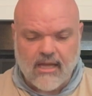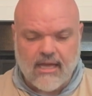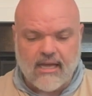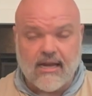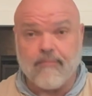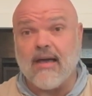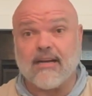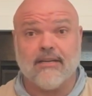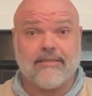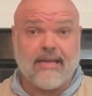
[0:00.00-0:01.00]
And I'm not
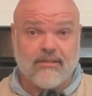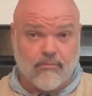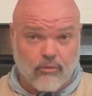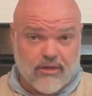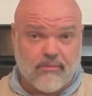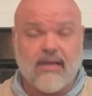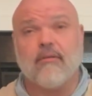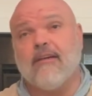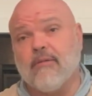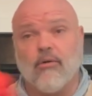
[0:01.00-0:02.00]
going to take them with me. I'm
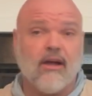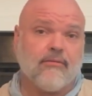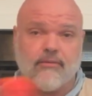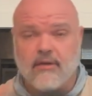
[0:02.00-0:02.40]
going to have my wife